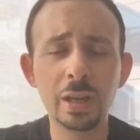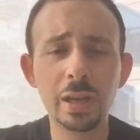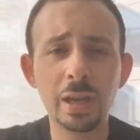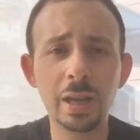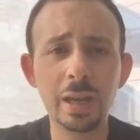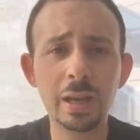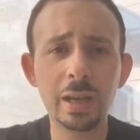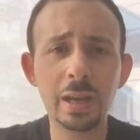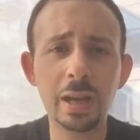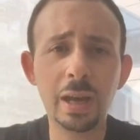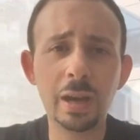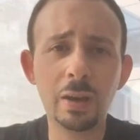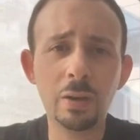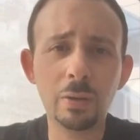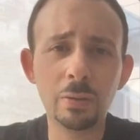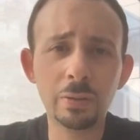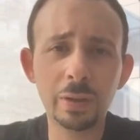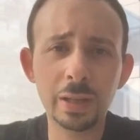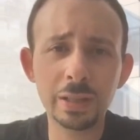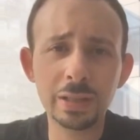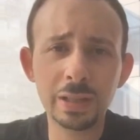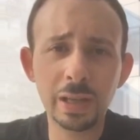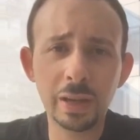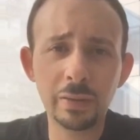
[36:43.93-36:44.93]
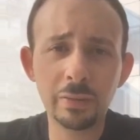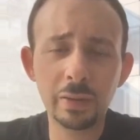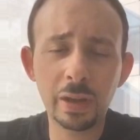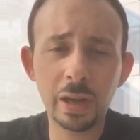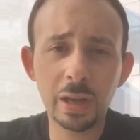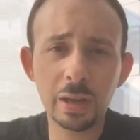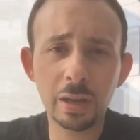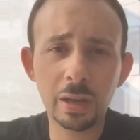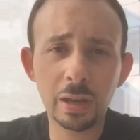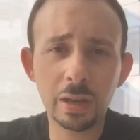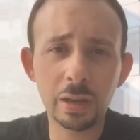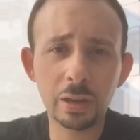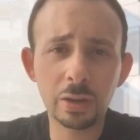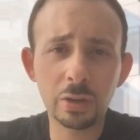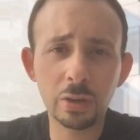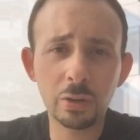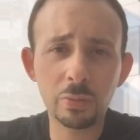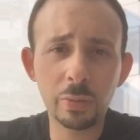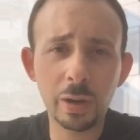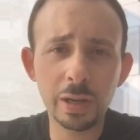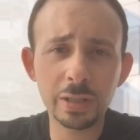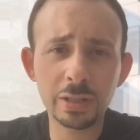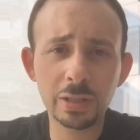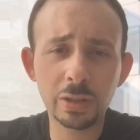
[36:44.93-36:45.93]
Anyhow, let's have a good
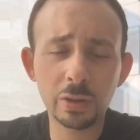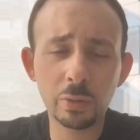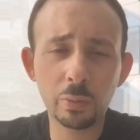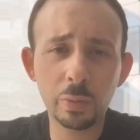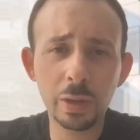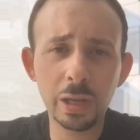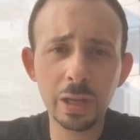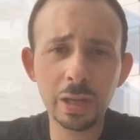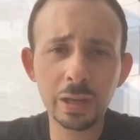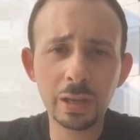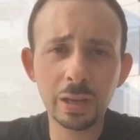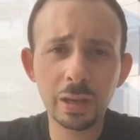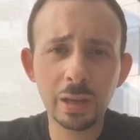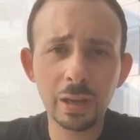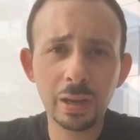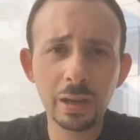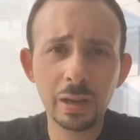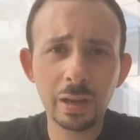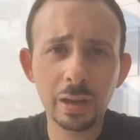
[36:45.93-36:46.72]
rest of the week.